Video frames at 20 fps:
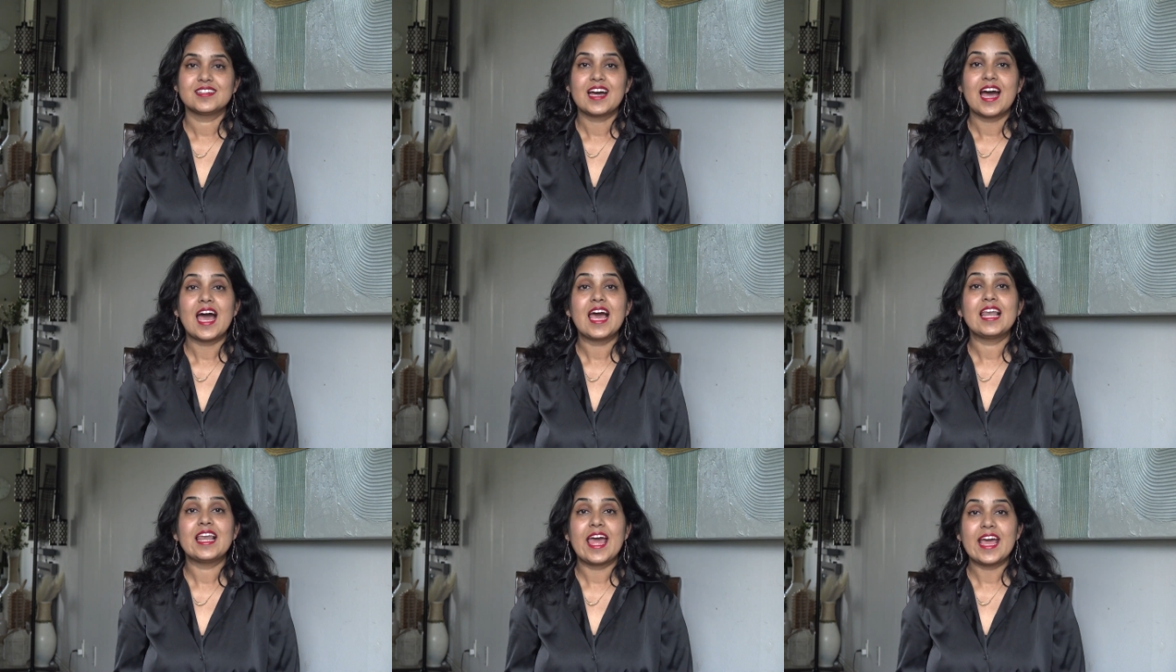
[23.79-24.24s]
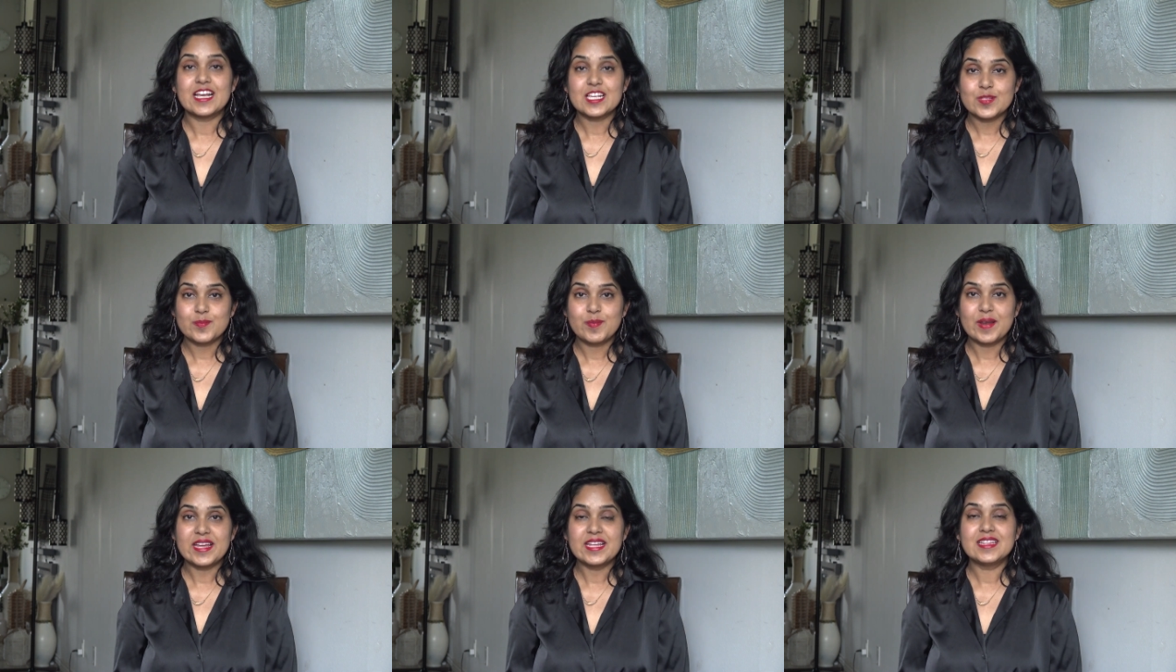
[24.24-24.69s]
I'll
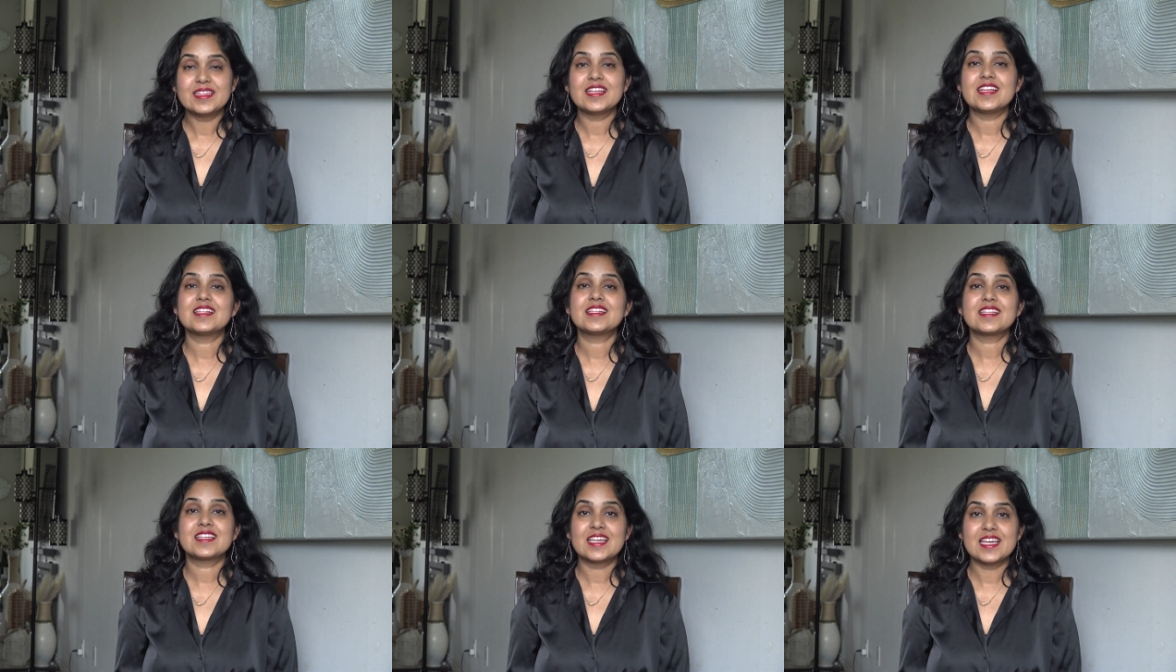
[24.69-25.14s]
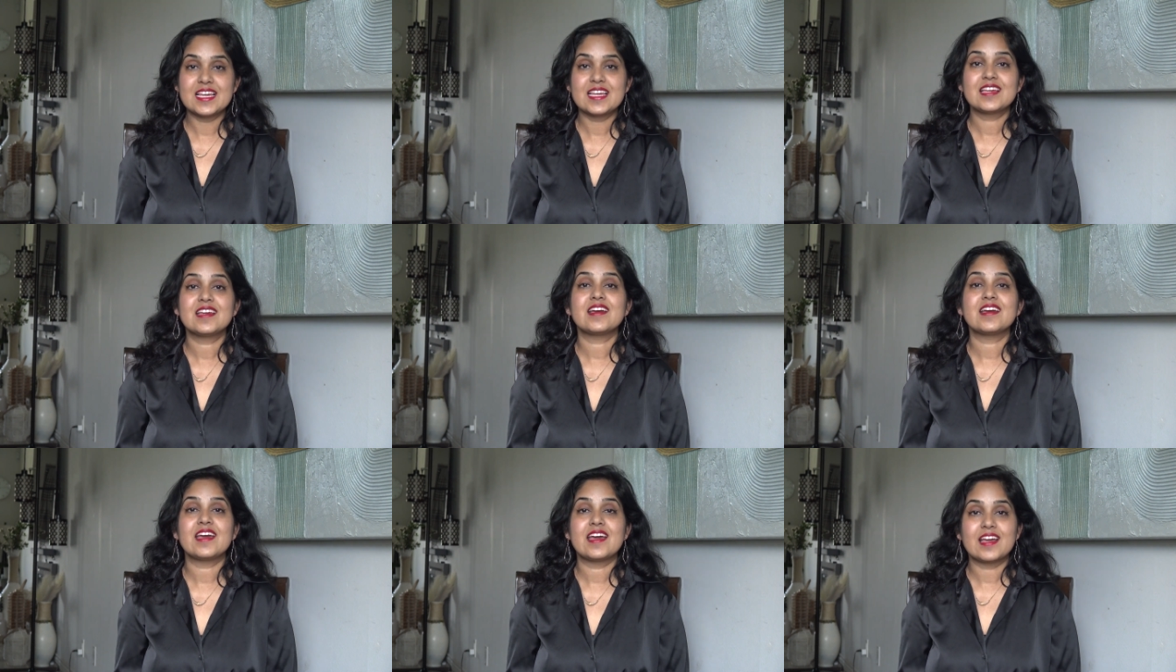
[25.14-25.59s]
explain these
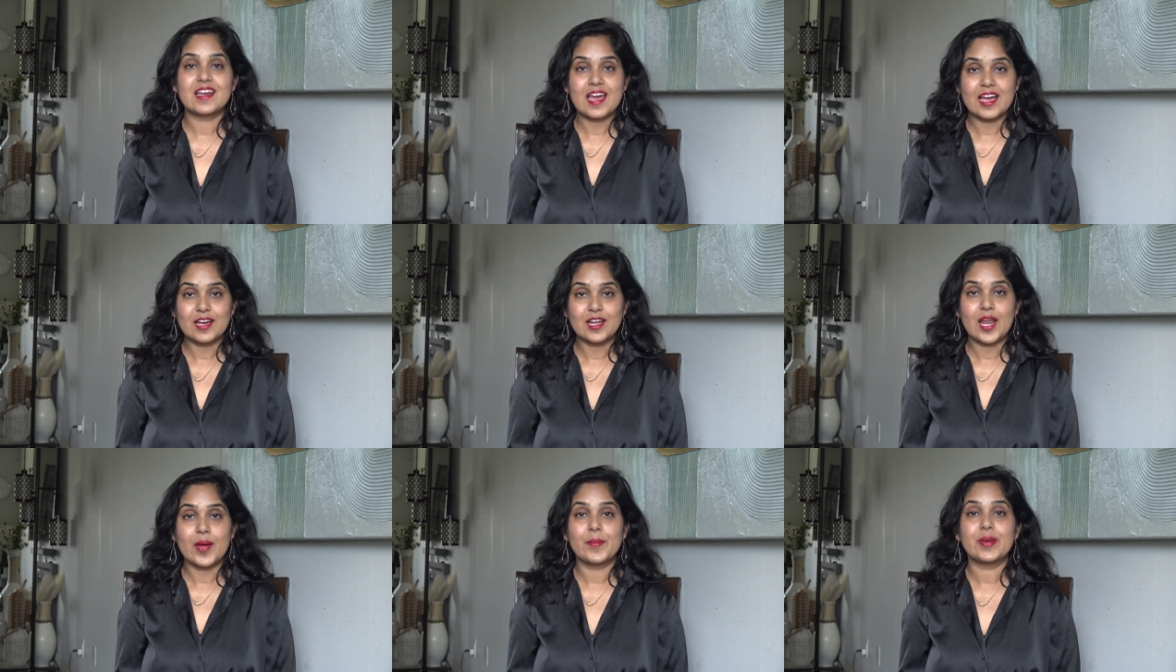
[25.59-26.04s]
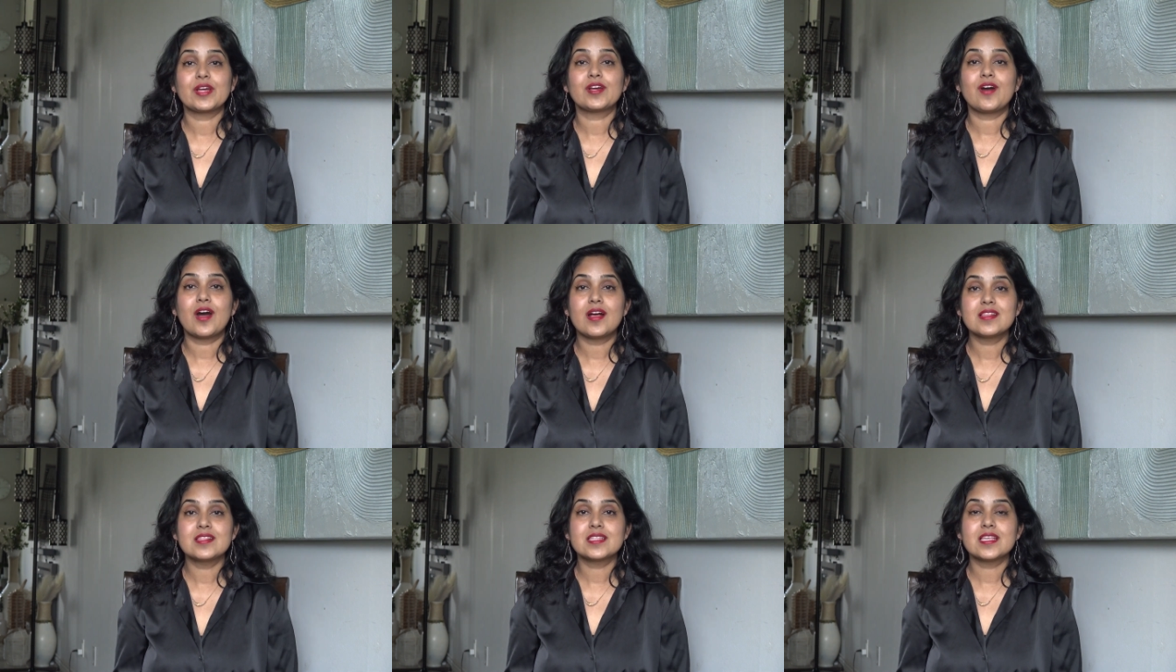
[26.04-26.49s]
key economic
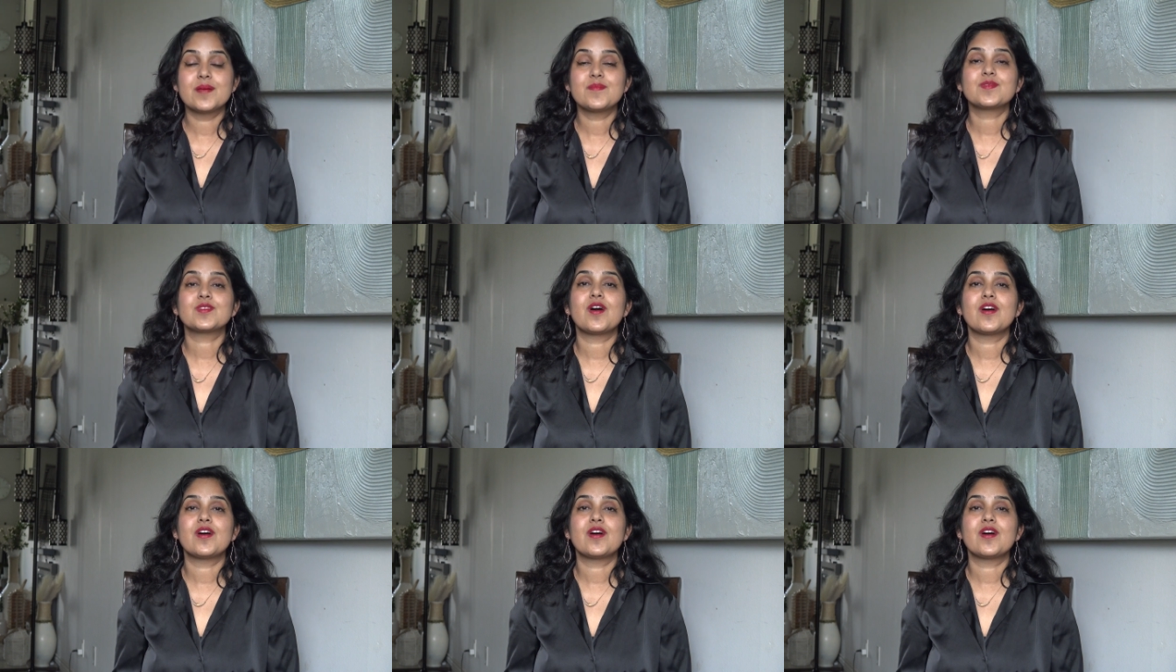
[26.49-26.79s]
concepts